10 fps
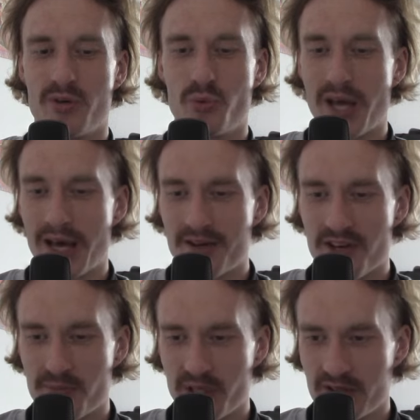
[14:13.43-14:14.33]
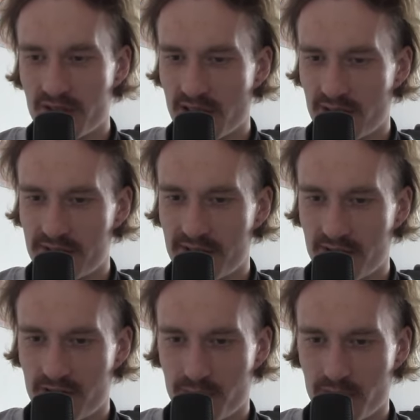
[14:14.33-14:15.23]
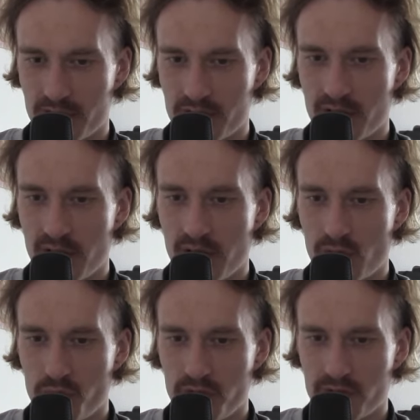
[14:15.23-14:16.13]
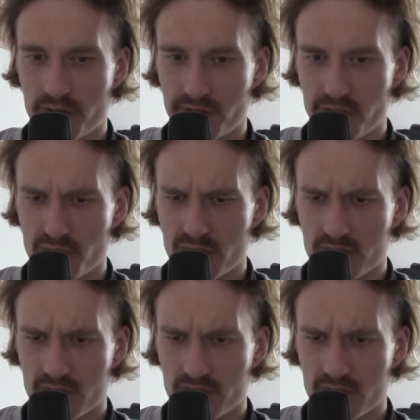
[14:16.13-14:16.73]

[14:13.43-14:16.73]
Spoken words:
we end up in the town center but we don't even know.